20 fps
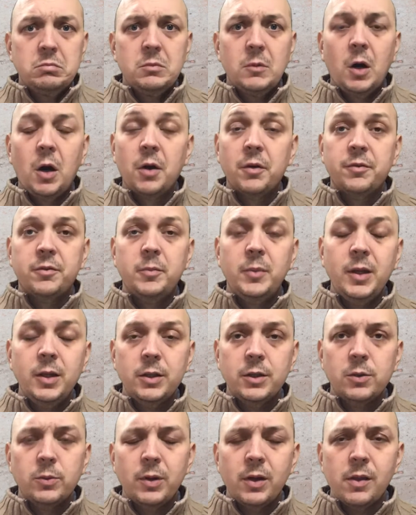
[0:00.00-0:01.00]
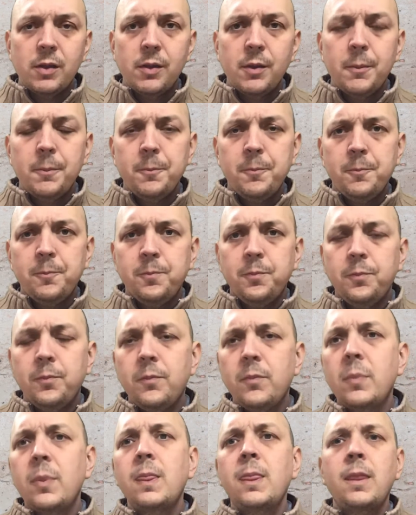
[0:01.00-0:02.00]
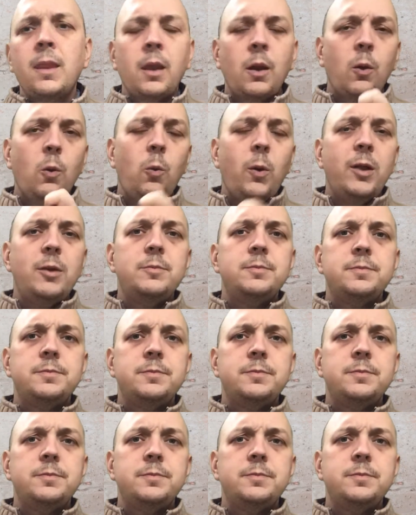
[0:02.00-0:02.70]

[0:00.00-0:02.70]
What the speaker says: are familiar with. Well,